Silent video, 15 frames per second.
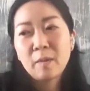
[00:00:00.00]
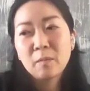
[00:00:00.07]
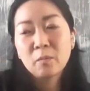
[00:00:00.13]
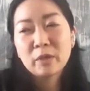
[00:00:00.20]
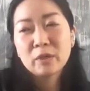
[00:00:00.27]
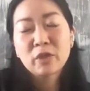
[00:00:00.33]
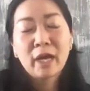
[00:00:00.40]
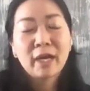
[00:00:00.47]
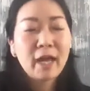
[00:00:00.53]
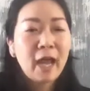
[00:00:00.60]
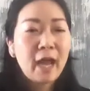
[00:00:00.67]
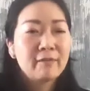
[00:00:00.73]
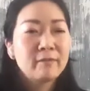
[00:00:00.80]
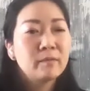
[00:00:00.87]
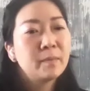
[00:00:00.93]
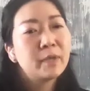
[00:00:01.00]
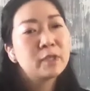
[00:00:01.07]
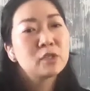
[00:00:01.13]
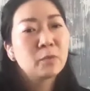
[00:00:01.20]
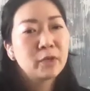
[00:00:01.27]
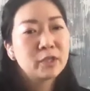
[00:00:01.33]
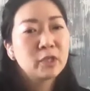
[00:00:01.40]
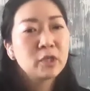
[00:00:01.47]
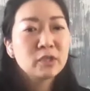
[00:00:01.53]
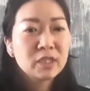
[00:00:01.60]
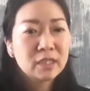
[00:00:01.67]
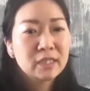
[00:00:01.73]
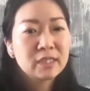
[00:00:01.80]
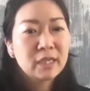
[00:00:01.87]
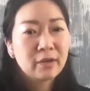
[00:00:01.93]
we try to have a much more
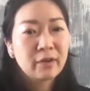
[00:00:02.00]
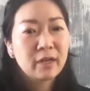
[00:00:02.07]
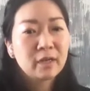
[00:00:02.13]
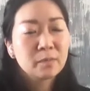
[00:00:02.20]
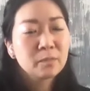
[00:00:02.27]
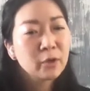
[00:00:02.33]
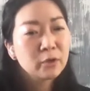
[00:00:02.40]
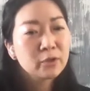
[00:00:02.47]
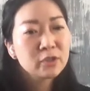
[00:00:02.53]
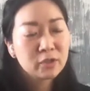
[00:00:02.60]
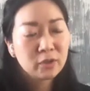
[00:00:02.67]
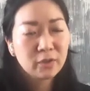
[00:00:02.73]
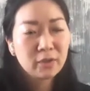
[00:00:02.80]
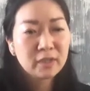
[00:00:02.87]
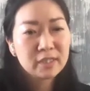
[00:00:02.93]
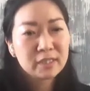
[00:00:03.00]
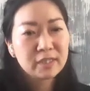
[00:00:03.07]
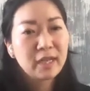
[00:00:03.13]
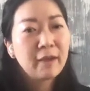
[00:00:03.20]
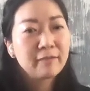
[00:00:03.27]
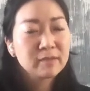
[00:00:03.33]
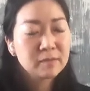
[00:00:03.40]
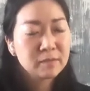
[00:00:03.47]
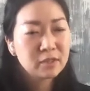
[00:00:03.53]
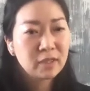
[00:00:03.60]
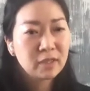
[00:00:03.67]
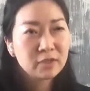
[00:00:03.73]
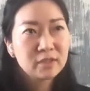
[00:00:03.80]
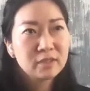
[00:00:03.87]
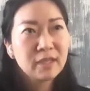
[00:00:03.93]
utilitarian approach, so it didn't have
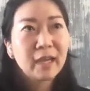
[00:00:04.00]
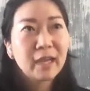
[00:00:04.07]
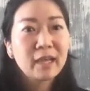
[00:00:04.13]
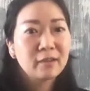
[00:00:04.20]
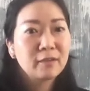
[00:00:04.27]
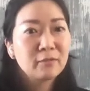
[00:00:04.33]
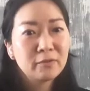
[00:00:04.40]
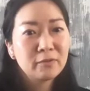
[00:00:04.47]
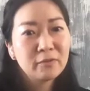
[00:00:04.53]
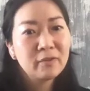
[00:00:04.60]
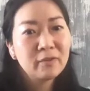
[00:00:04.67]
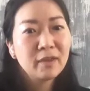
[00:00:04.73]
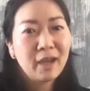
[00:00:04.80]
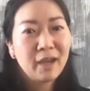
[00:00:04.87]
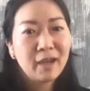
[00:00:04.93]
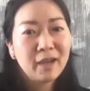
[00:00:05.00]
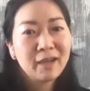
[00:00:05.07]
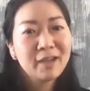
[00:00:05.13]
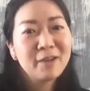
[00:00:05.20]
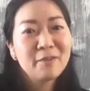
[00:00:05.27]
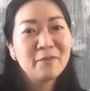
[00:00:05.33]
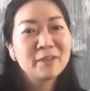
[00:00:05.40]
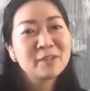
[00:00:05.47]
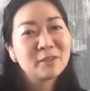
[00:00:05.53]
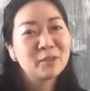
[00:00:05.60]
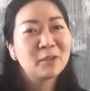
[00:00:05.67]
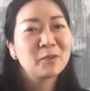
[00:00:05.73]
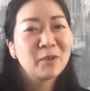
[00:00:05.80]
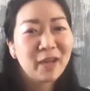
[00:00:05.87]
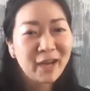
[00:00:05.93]
such negative
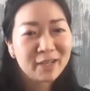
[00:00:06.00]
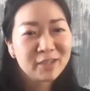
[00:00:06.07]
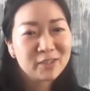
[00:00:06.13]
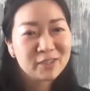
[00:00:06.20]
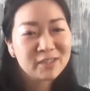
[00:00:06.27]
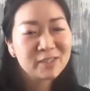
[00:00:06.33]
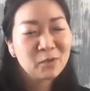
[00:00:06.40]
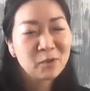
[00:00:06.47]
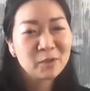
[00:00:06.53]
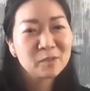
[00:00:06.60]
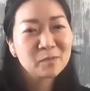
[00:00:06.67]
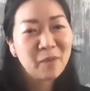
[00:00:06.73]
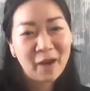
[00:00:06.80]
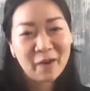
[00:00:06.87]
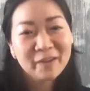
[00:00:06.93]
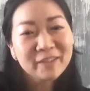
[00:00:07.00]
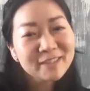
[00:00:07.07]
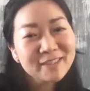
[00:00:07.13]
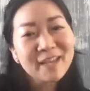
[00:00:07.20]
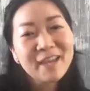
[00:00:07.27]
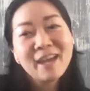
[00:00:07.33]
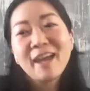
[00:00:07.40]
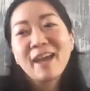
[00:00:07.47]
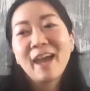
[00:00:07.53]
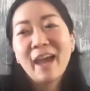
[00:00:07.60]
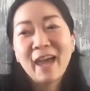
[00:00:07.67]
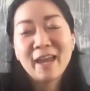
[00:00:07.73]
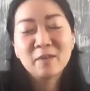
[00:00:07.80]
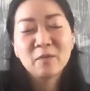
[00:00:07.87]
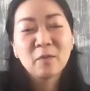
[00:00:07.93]
visceral reactions towards parents.
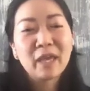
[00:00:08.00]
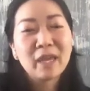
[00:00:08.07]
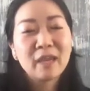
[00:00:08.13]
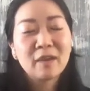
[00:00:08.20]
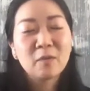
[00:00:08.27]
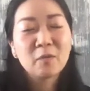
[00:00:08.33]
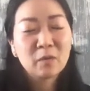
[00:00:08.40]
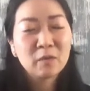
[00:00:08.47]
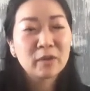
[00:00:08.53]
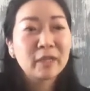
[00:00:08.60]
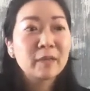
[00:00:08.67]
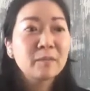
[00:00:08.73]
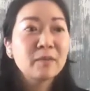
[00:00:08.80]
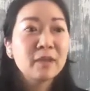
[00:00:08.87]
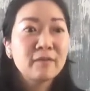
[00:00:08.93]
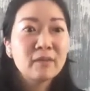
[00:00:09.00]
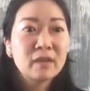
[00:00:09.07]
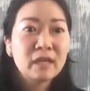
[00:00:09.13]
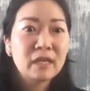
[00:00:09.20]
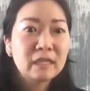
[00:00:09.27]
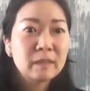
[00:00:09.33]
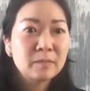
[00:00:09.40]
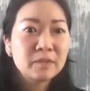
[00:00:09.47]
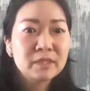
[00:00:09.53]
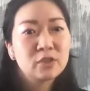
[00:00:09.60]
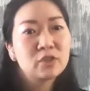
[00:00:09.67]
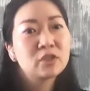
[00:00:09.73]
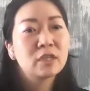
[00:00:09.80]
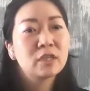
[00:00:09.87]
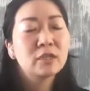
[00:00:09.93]
And we really pivoted the
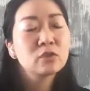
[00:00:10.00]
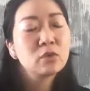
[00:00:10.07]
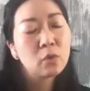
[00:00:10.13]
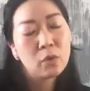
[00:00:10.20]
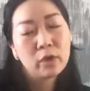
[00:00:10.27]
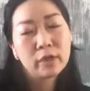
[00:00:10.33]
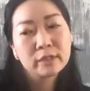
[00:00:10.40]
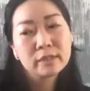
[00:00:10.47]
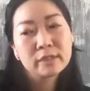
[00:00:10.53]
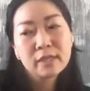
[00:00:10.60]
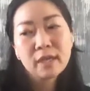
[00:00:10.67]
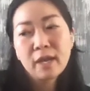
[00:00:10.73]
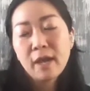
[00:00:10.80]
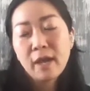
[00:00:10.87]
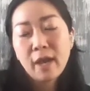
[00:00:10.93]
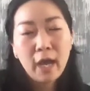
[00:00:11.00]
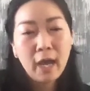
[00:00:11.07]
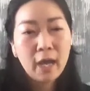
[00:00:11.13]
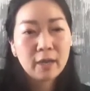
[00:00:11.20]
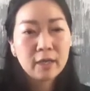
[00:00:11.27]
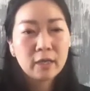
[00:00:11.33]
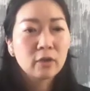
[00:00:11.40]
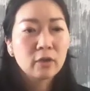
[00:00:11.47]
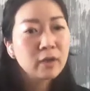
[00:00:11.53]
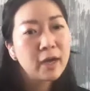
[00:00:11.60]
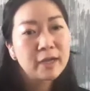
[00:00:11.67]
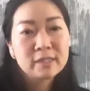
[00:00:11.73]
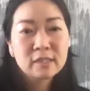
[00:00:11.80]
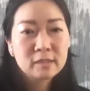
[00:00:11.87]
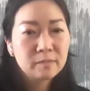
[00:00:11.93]
positioning towards a
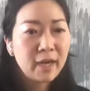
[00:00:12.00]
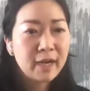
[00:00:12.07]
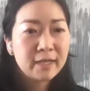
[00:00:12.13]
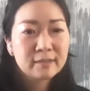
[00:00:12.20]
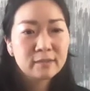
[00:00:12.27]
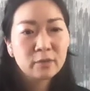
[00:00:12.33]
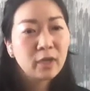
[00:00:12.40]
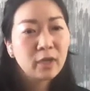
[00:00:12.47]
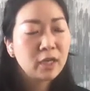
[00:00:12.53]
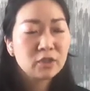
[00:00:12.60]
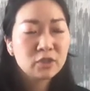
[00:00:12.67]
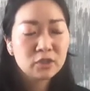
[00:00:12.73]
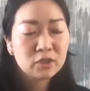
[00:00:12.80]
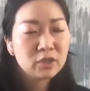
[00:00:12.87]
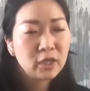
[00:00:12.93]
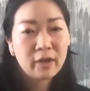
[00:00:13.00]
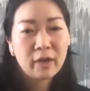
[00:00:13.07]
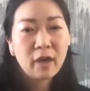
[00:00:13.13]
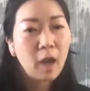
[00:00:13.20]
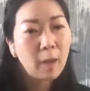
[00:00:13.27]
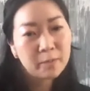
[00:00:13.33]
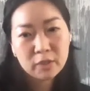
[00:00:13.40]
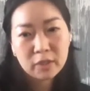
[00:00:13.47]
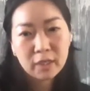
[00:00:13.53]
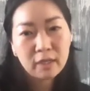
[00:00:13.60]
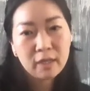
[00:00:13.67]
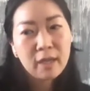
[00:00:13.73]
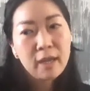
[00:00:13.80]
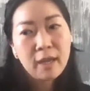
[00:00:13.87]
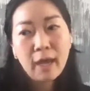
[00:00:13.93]
customized location sharing option.
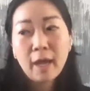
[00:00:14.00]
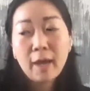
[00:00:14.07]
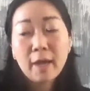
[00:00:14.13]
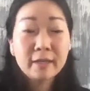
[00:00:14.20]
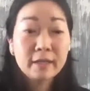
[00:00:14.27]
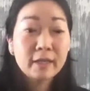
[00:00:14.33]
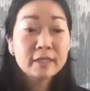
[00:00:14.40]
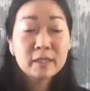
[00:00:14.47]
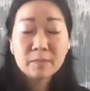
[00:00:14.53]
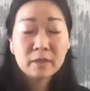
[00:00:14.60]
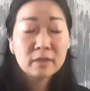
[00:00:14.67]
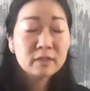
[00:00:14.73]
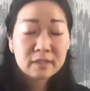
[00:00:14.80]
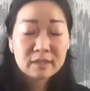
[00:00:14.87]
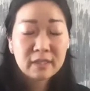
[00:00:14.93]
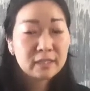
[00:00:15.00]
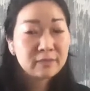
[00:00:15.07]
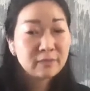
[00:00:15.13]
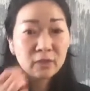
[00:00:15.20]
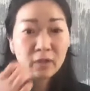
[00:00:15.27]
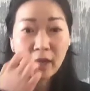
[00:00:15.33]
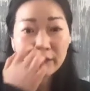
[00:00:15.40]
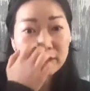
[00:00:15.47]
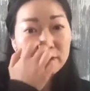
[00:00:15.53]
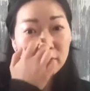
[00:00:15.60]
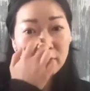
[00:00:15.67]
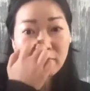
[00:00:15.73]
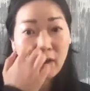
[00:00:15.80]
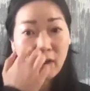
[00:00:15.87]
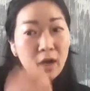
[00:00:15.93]
And it's been a successful launch so
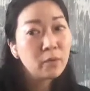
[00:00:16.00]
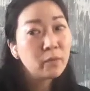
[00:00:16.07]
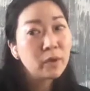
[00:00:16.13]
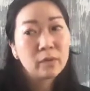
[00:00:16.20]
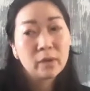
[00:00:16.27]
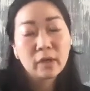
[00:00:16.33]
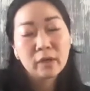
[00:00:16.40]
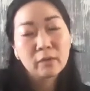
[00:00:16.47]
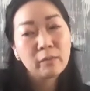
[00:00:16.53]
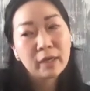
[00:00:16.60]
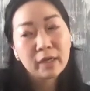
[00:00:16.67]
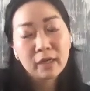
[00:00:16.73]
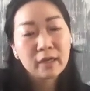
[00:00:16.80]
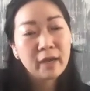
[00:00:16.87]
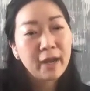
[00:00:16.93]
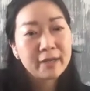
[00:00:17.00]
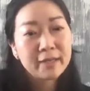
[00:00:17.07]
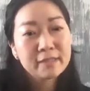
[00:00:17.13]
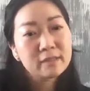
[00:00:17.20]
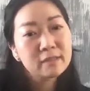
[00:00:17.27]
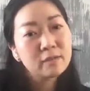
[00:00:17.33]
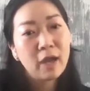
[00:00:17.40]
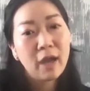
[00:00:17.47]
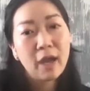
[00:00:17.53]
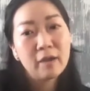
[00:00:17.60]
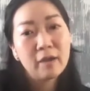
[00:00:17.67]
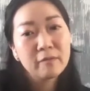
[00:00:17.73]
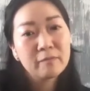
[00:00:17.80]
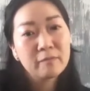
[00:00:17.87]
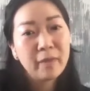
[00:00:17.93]
far. We were recognized
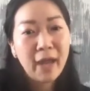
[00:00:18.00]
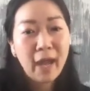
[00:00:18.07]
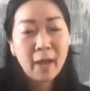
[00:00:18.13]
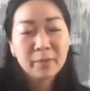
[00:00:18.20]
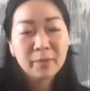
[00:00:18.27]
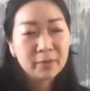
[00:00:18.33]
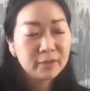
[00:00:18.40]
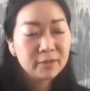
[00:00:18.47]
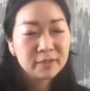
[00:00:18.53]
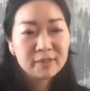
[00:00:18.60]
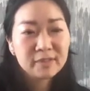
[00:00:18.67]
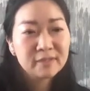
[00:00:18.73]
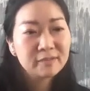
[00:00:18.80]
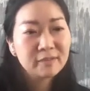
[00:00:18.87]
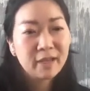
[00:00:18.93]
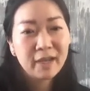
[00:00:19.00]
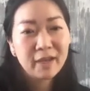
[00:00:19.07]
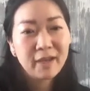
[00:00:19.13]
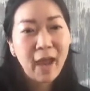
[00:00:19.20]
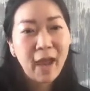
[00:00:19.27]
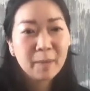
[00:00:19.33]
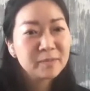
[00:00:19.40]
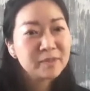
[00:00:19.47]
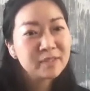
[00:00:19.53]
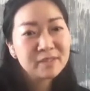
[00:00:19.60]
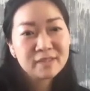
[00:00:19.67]
by Apple's apps